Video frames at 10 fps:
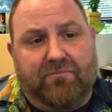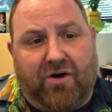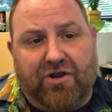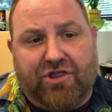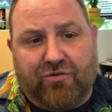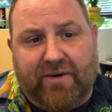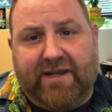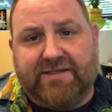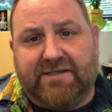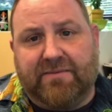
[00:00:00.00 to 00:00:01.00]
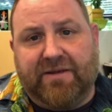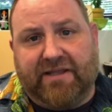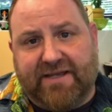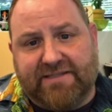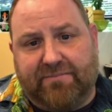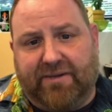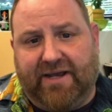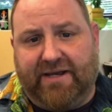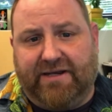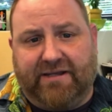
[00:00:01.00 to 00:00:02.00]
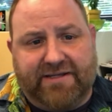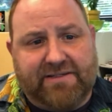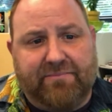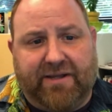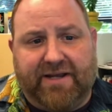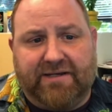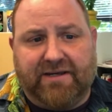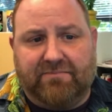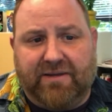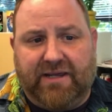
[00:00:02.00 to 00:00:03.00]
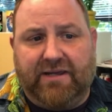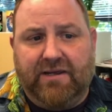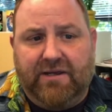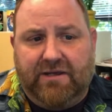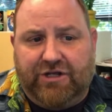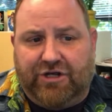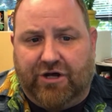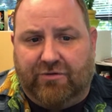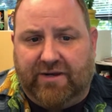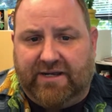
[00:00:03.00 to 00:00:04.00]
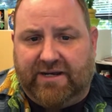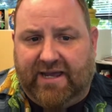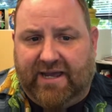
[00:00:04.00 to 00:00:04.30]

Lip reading: Part three is going to be a lesson plan, and a lesson plan can be, in